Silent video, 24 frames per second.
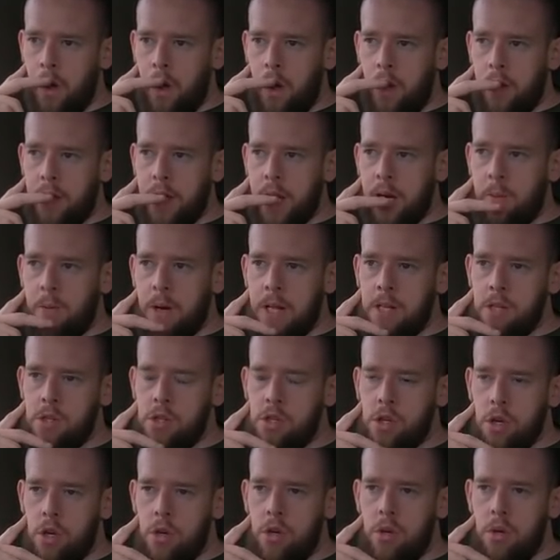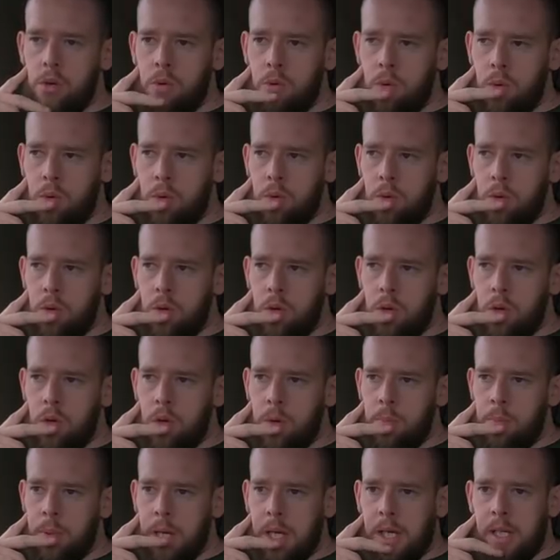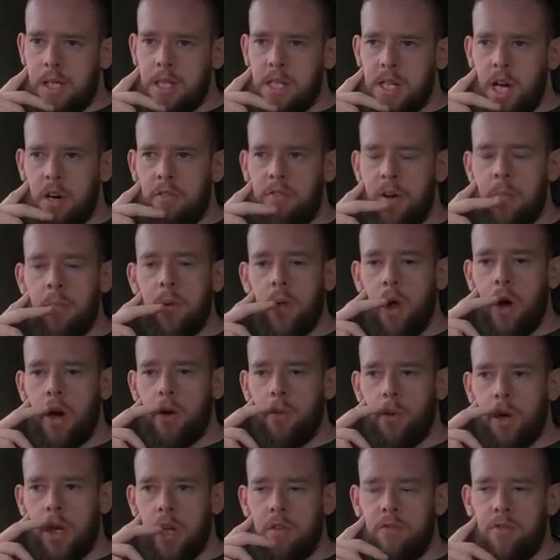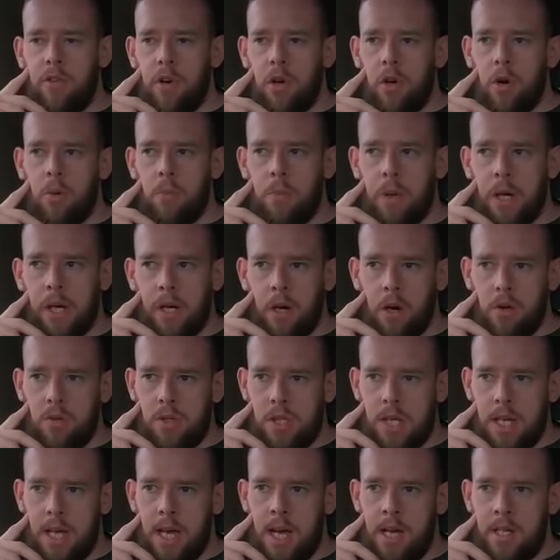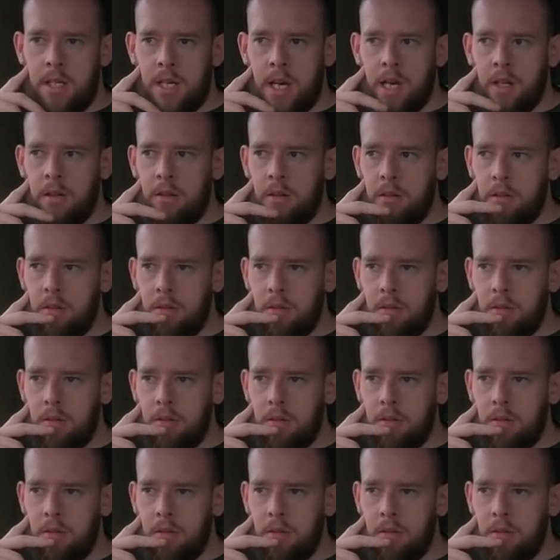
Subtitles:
And then I went to being self-employed, working for a company called THL.